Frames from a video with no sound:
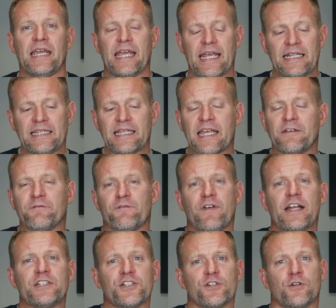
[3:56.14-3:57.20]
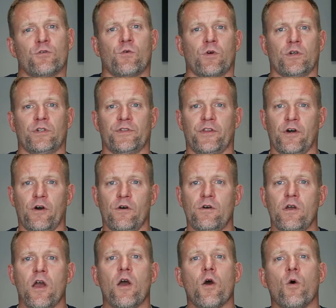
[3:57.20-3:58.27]
In the conventional world
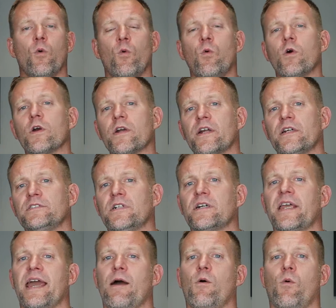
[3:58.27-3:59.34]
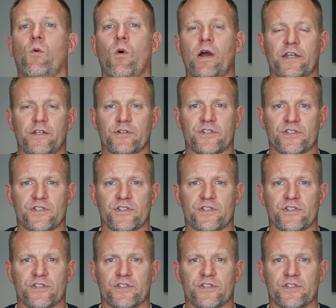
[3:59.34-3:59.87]
though, we're going to look at what your